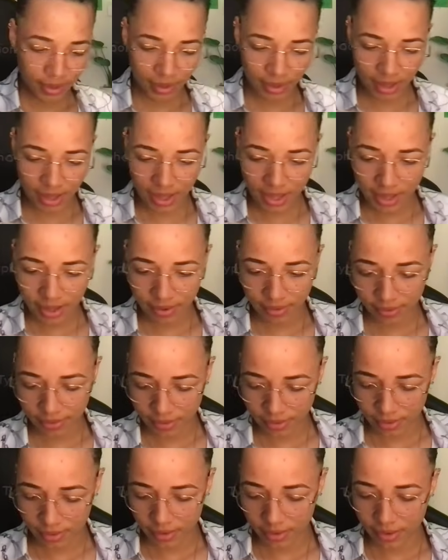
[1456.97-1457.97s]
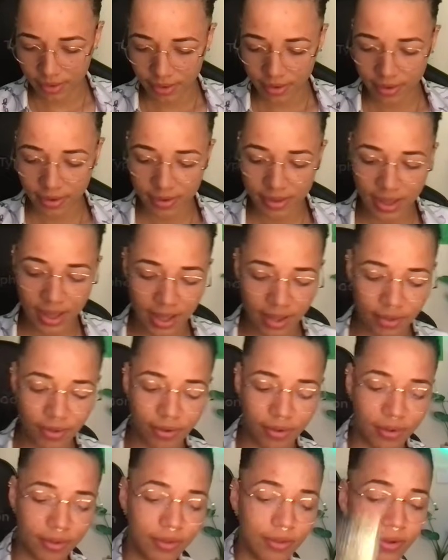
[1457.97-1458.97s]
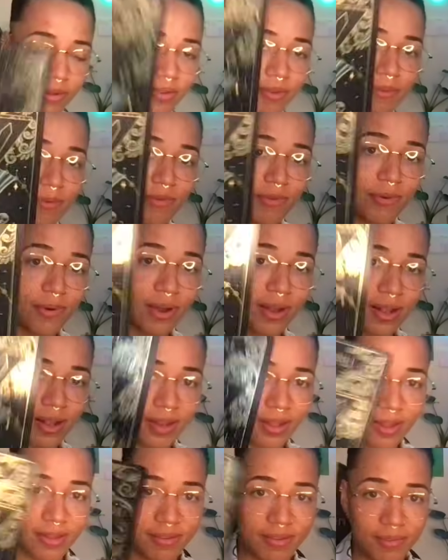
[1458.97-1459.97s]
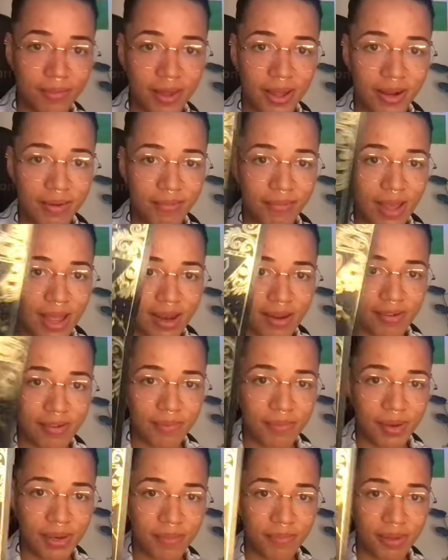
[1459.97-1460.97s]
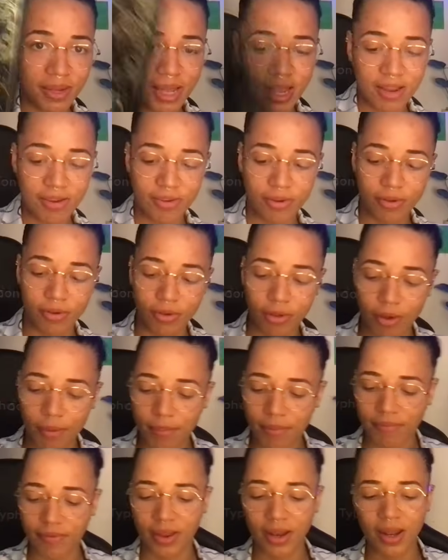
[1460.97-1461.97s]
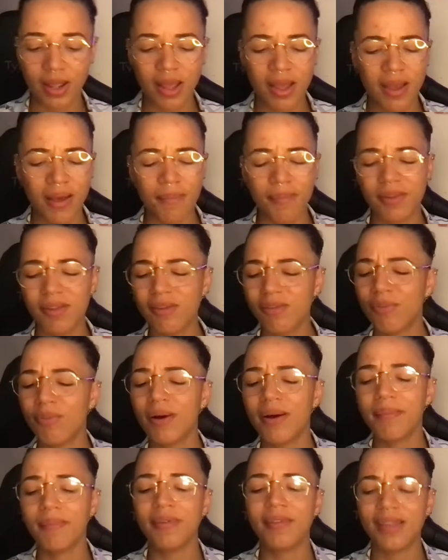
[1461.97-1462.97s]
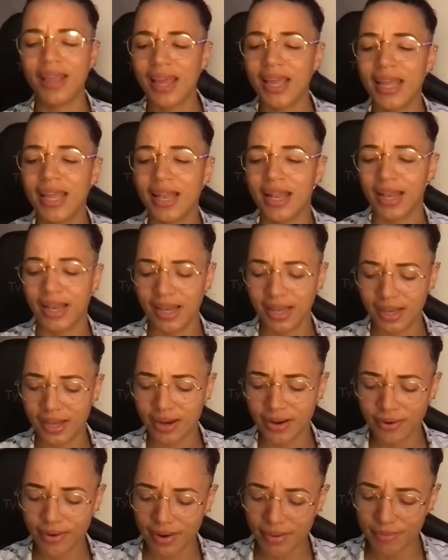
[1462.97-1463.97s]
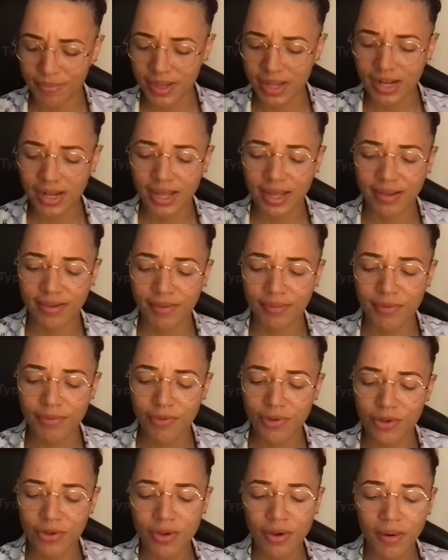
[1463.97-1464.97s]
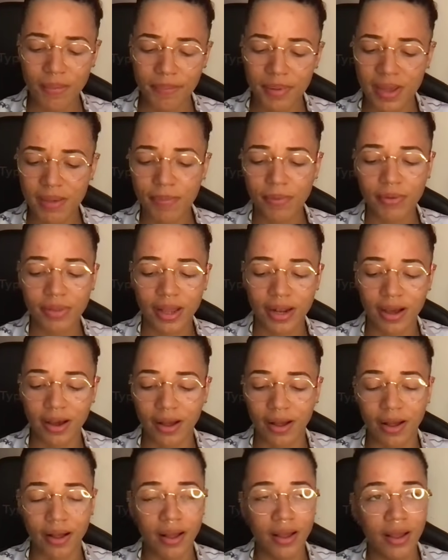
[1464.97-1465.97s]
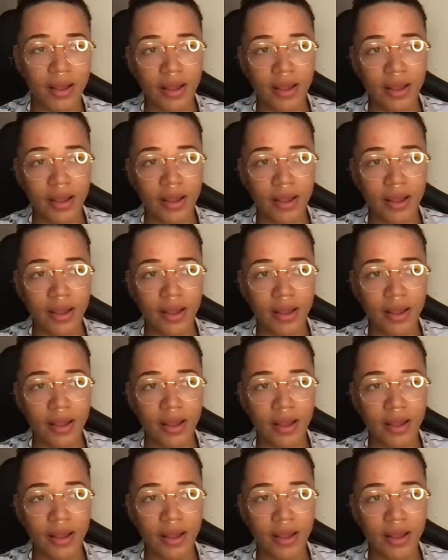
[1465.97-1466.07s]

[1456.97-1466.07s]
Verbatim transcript: Okay? Because, yeah, look, look, some of you are under some kind of energy manipulation on top of it. But this is what I'm saying. You know what I mean? Like, some of you, you got people that are